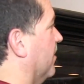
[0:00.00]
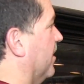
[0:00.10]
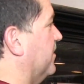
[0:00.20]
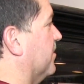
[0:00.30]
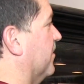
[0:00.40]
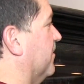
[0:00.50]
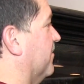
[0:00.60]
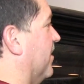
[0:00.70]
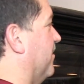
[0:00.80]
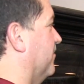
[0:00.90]
guy turning a
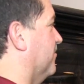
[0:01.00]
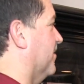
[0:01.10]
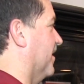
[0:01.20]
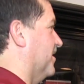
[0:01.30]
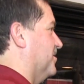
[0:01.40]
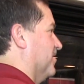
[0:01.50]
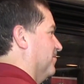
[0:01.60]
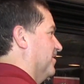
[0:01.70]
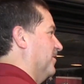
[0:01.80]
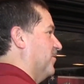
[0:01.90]
valve, one guy
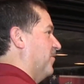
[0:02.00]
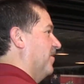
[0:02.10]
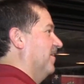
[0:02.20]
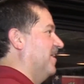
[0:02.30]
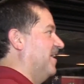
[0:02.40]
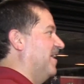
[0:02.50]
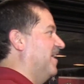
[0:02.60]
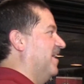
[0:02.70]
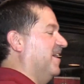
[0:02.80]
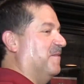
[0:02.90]
shoveling coal,
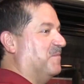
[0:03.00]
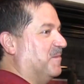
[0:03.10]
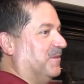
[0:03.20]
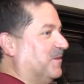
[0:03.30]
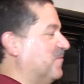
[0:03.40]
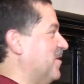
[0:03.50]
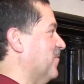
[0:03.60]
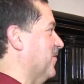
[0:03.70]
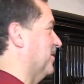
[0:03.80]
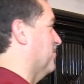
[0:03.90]
and people didn't want to
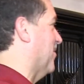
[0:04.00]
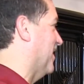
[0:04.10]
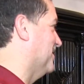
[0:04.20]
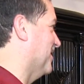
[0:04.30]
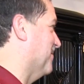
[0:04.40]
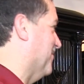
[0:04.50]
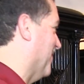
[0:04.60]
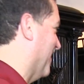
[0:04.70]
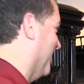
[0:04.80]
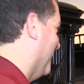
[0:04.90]
work the brakes
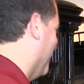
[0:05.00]
anymore.